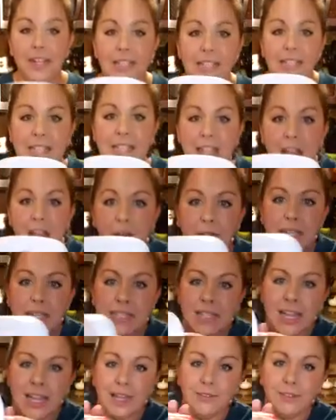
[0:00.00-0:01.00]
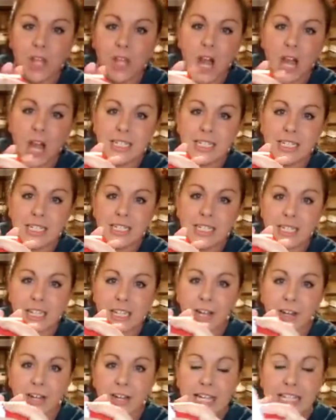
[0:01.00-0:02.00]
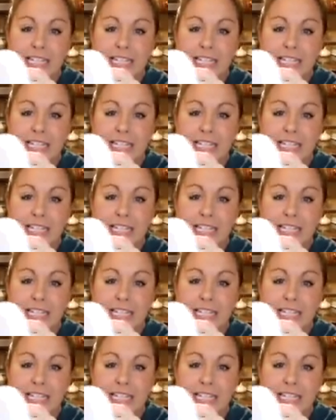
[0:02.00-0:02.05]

See how he's kind of locked in there nice